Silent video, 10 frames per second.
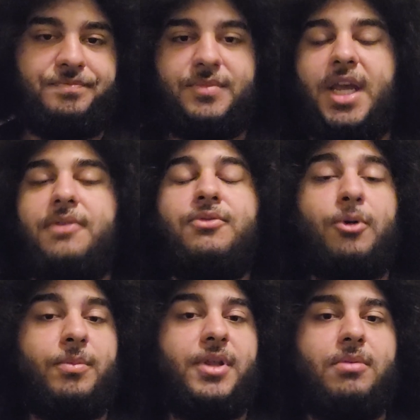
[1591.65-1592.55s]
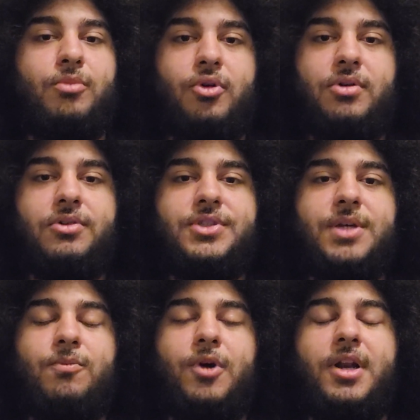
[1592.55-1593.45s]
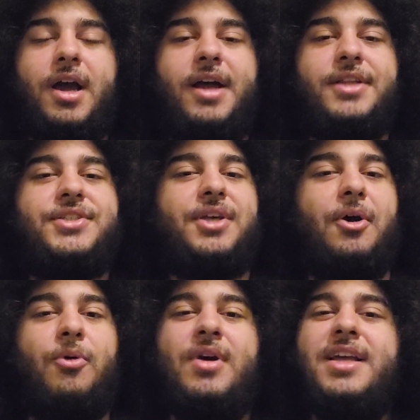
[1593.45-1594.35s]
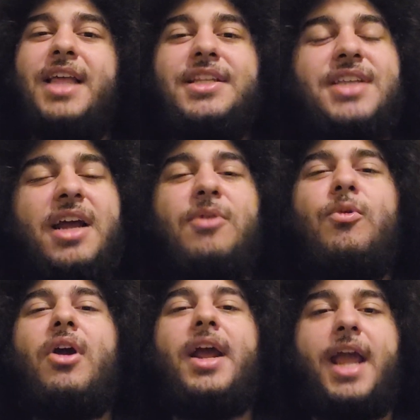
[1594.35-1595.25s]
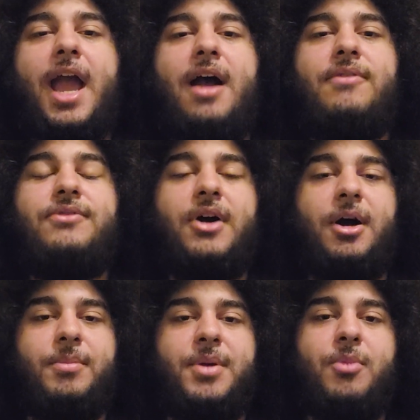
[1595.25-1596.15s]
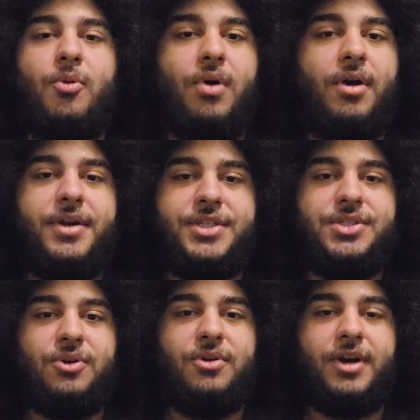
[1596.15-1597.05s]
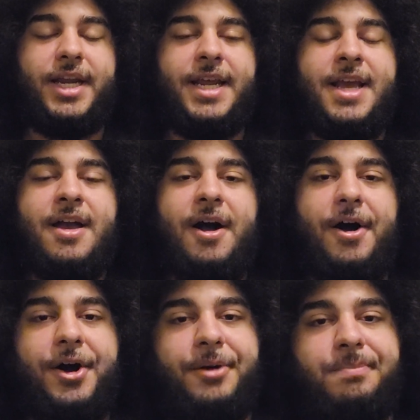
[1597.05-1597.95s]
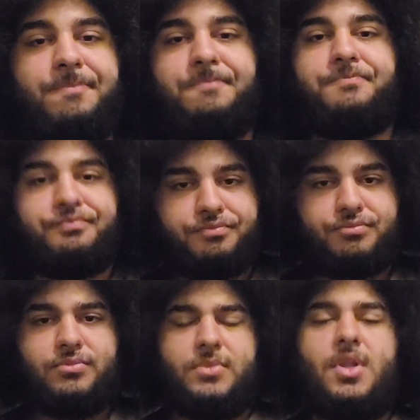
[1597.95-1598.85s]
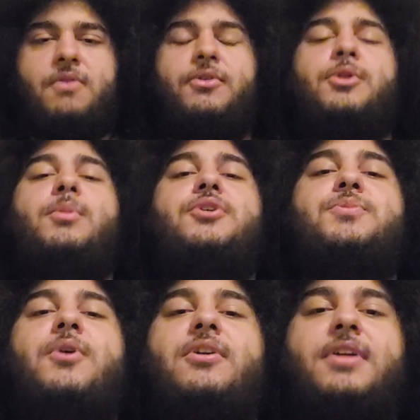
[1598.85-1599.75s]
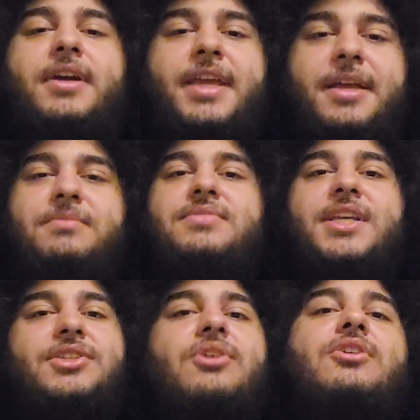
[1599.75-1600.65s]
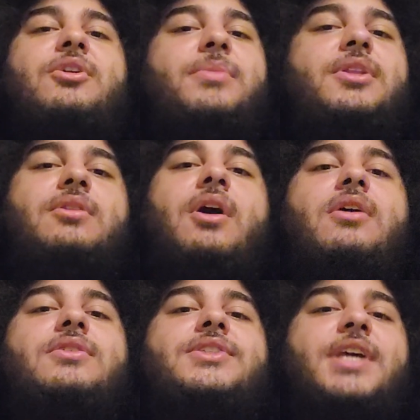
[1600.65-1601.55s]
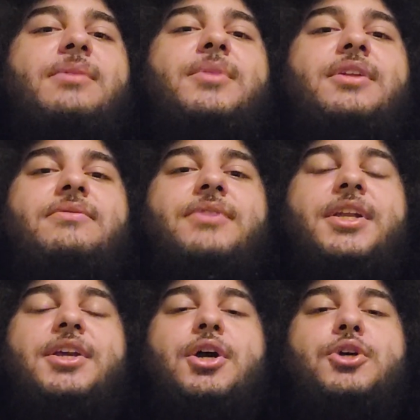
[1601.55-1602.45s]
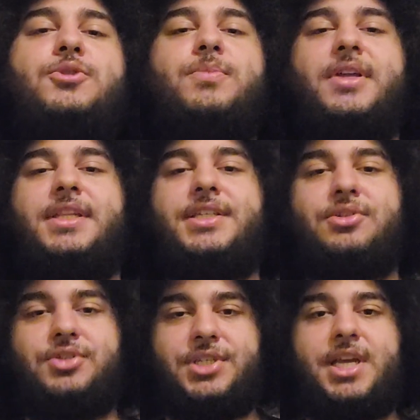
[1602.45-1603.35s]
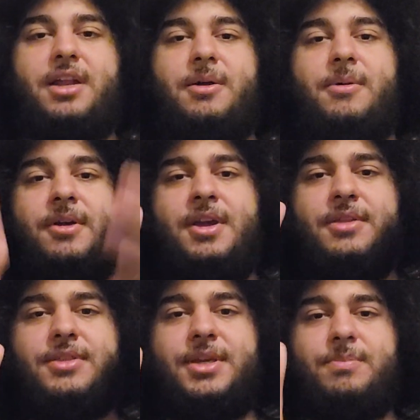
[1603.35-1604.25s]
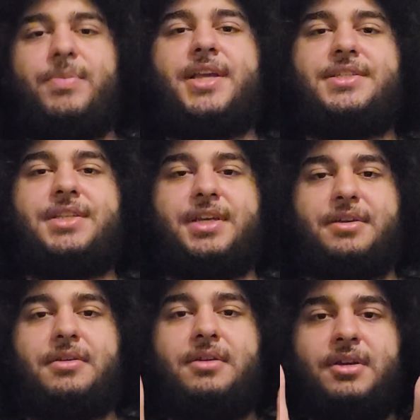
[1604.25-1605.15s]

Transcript: They formed the Immortals and whatnot. So that's kind of where I have Himawari's story. For the most part, again, these aren't going to be long segmented videos, but these are just kind of the basic